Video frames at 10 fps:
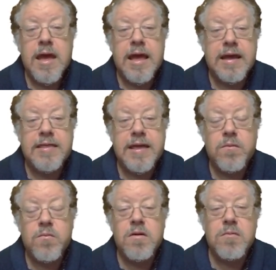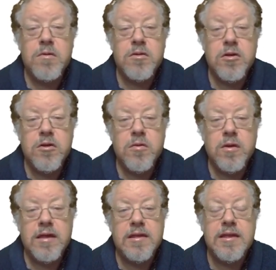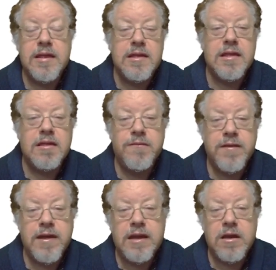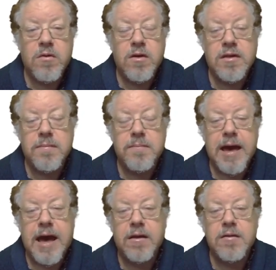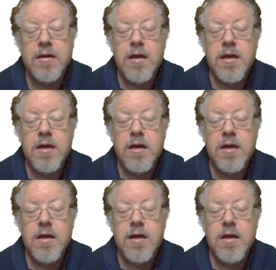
And I think what we'll do is, since this video is about